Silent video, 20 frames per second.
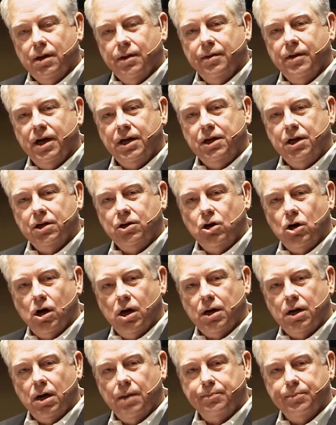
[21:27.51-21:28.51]
they'd get
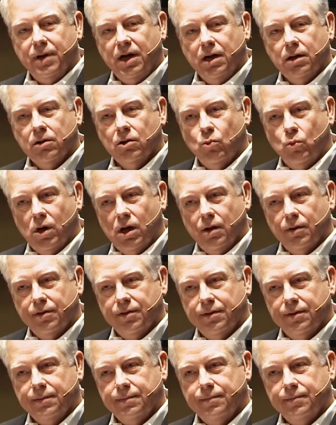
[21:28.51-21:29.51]
caught up in the
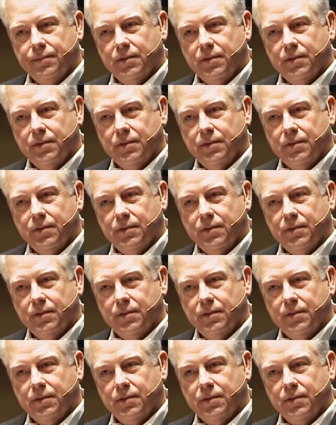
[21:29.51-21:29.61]
wealth.